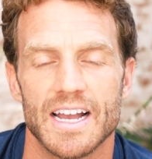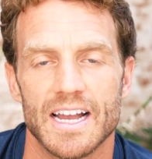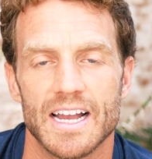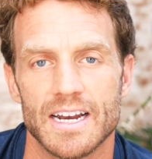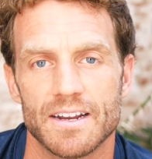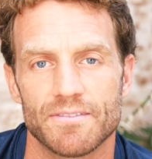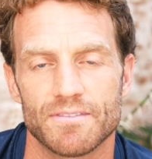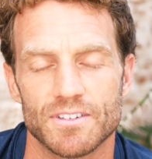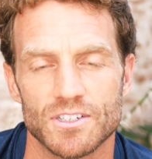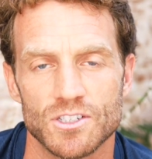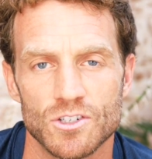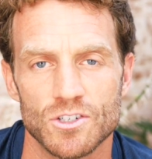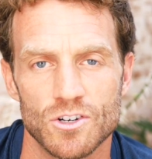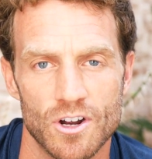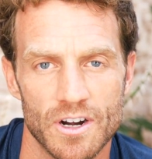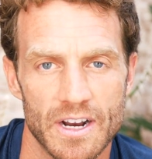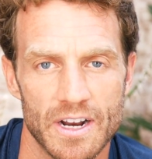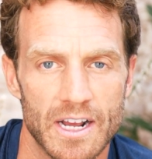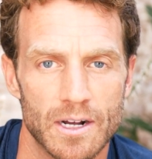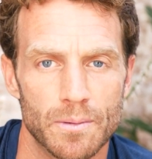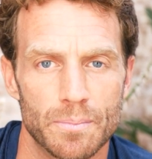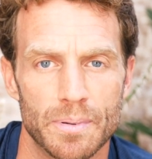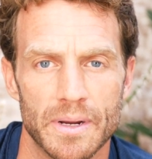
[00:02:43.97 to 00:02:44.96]
And if it's
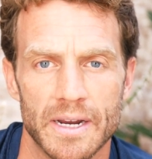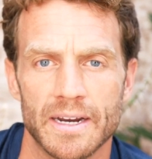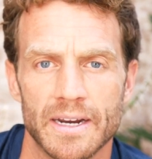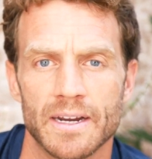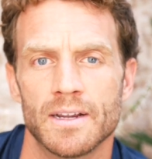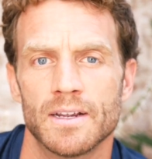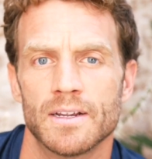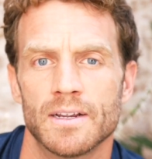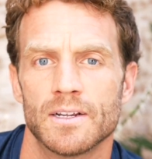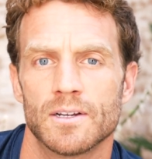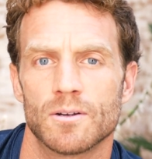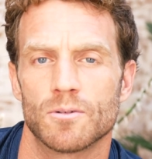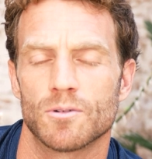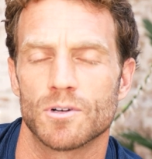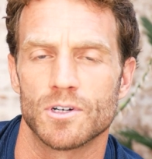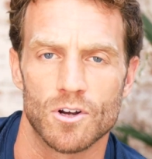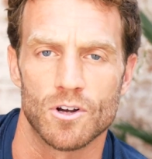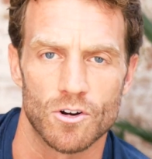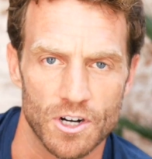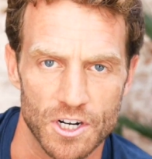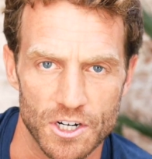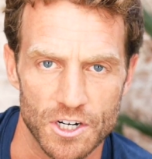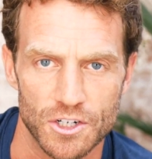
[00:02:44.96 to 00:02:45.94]
not helping, we're
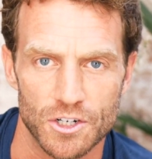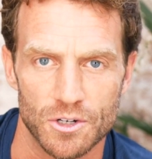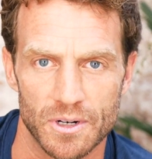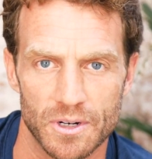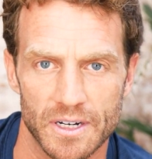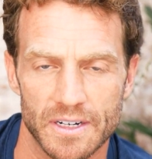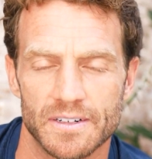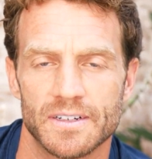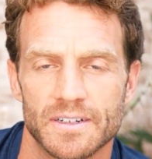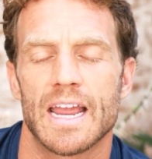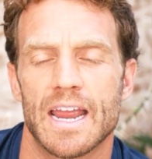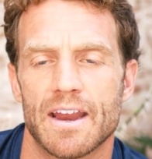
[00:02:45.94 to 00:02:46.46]
not going to do it.